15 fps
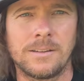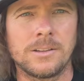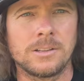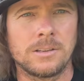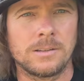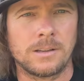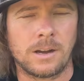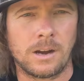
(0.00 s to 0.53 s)

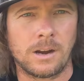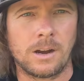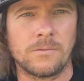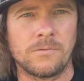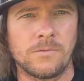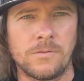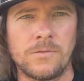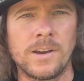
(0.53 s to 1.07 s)

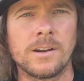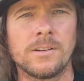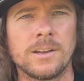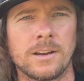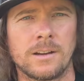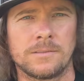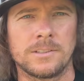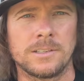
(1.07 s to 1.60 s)
very
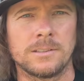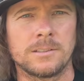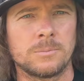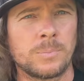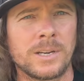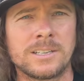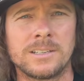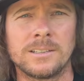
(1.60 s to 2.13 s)
often,
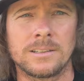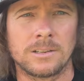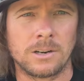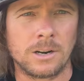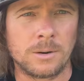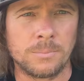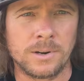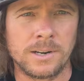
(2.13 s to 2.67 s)
especially the
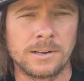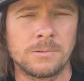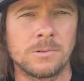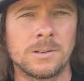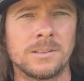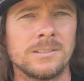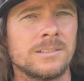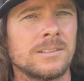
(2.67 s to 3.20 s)
carbureted
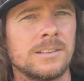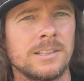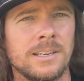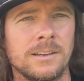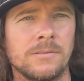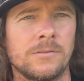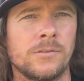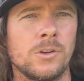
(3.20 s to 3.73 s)
ones. You
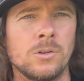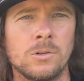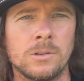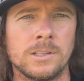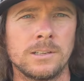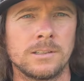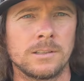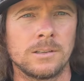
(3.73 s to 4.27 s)
get fuel
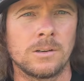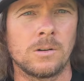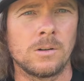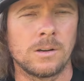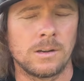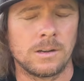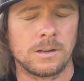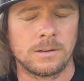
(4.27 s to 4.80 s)
into the
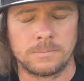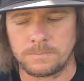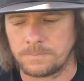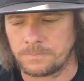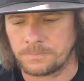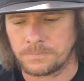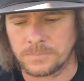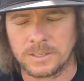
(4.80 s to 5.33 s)

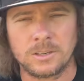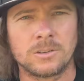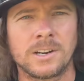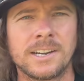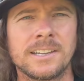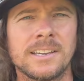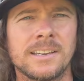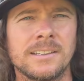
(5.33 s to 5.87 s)

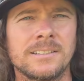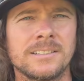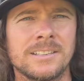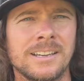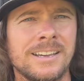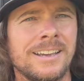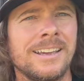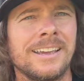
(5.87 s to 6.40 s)
crankcase
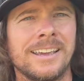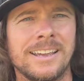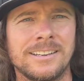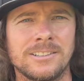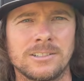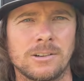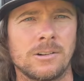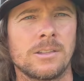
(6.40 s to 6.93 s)
and you
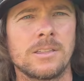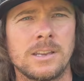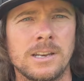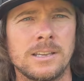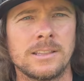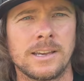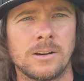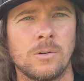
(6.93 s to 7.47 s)
start
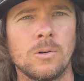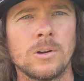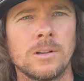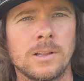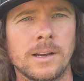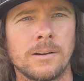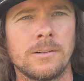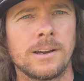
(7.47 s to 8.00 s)
thinning that oil
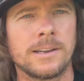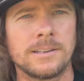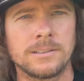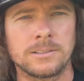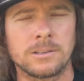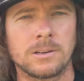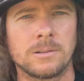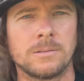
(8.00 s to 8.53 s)
out, and you
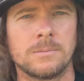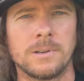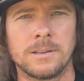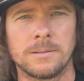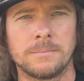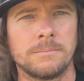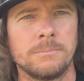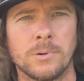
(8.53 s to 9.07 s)
start
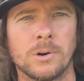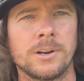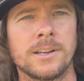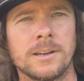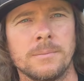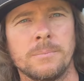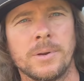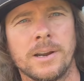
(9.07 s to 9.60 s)
burning
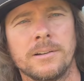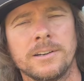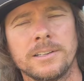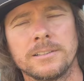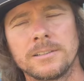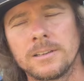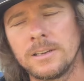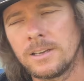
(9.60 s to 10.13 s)
up
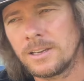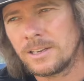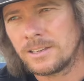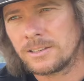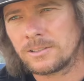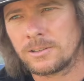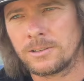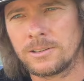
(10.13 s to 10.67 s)
bearings.
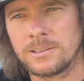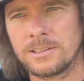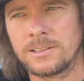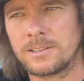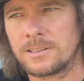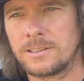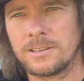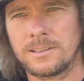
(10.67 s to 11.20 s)
So
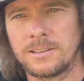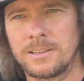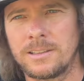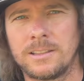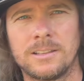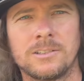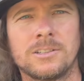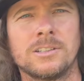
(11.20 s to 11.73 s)

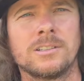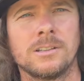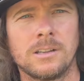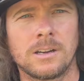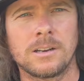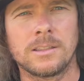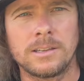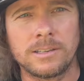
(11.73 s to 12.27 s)
there's just a
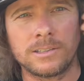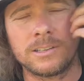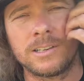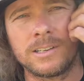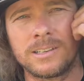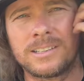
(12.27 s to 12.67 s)
lot of things you need to